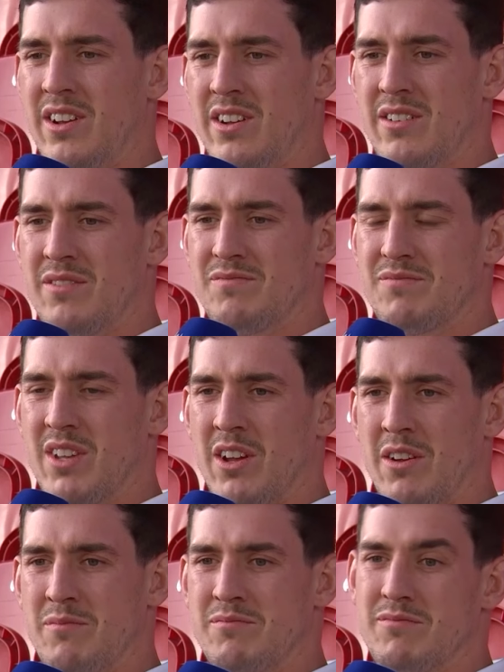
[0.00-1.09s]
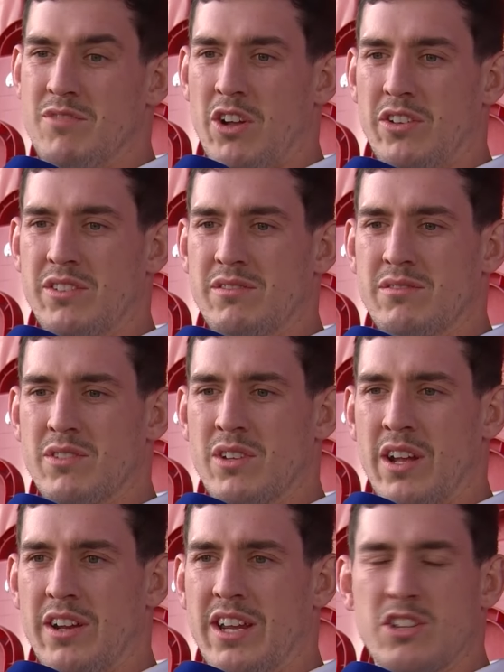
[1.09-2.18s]
know, we're all,
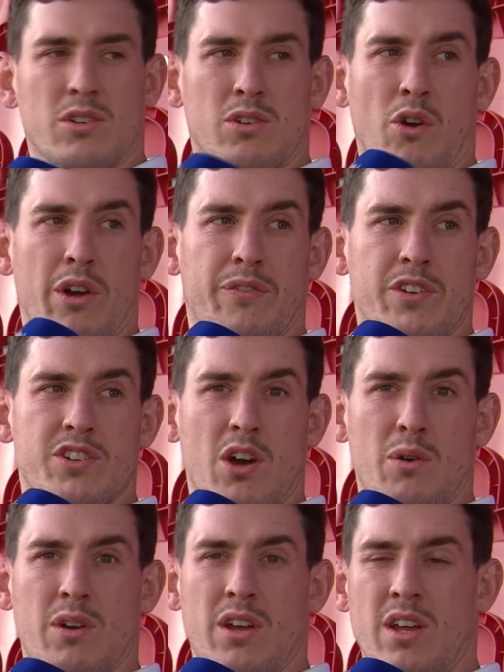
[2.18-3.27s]
I guess, gutted for Joe.